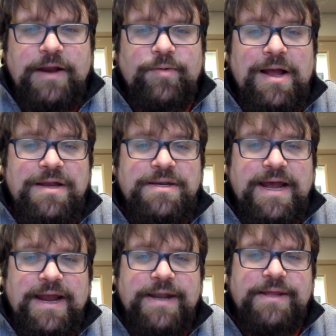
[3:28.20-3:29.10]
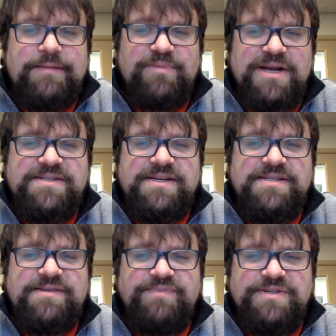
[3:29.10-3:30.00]
Haran died in the
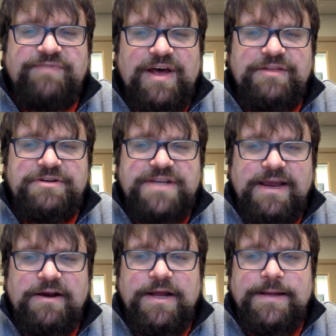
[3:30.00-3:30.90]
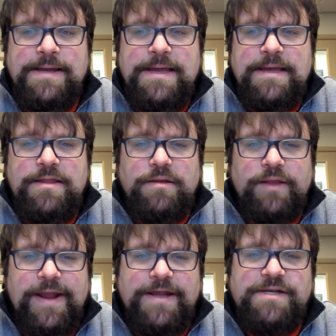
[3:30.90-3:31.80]
presence of his father Terah in the
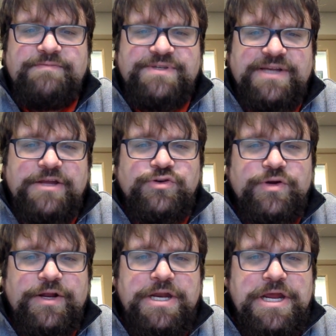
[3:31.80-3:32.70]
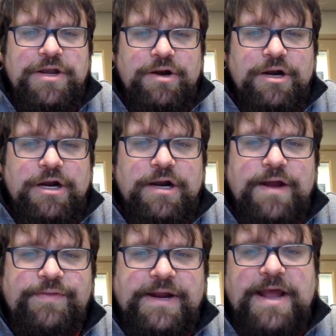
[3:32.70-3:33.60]
land of his kindred in Ur
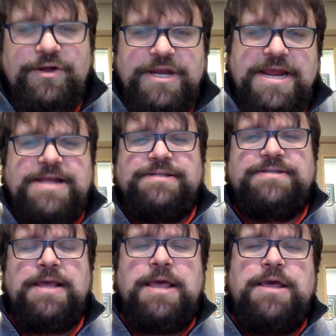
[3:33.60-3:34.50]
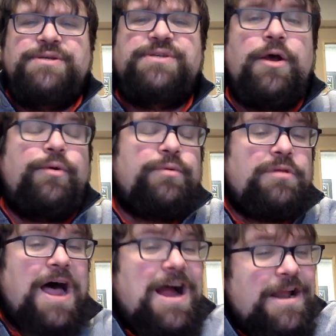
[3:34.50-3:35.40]
of the Chaldeans. So
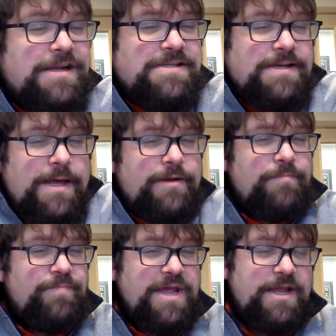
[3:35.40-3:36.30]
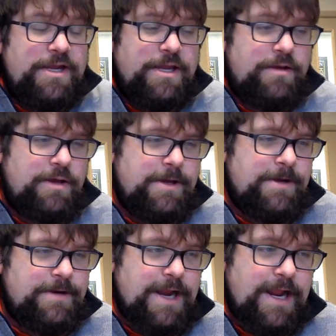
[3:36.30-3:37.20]
Lot is another big
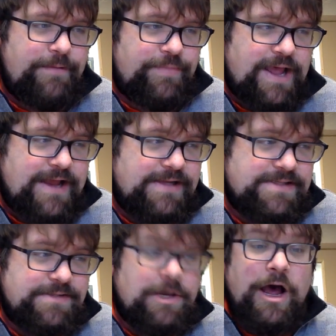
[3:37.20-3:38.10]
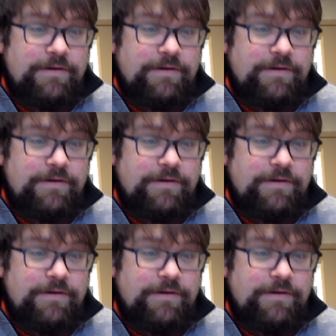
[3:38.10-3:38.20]
name that is